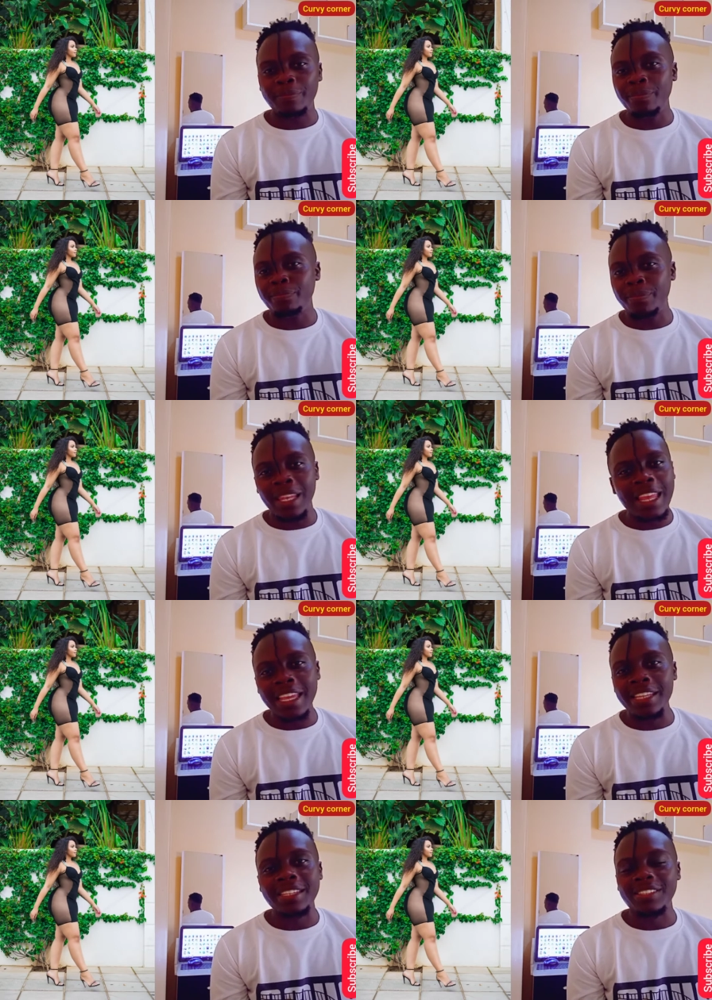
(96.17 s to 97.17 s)

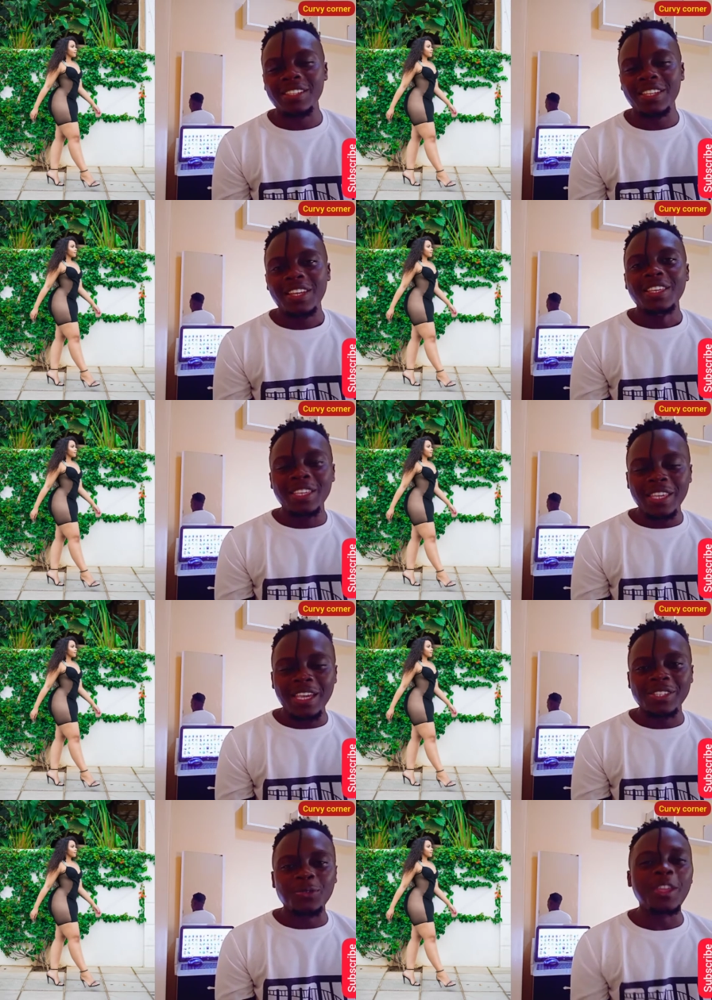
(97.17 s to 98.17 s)
ladies. Yes,
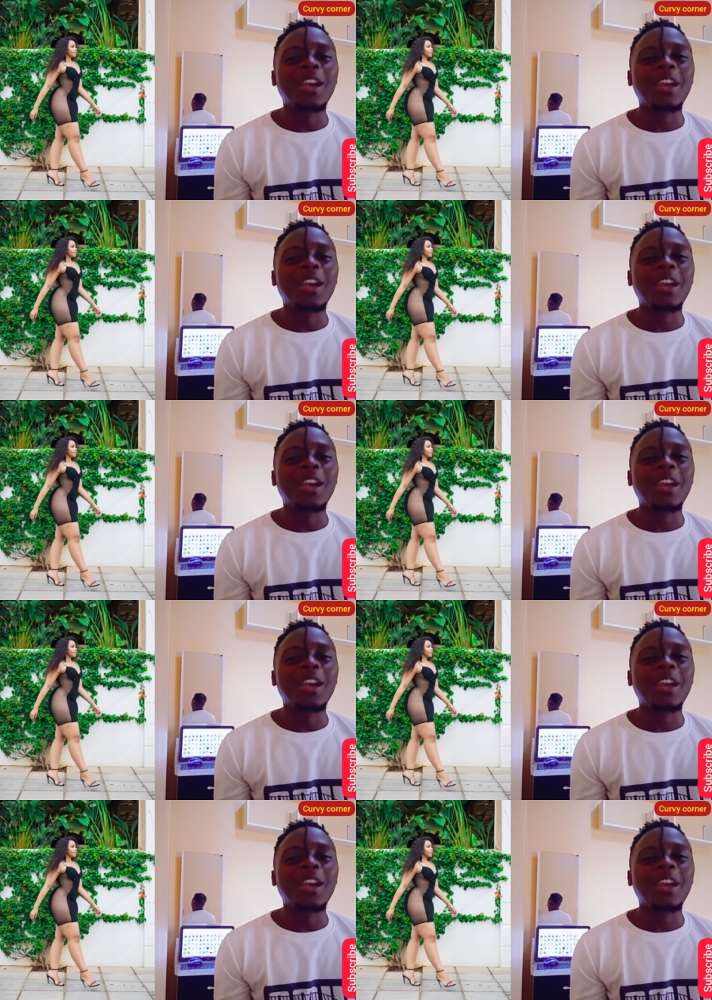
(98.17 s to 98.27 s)
we have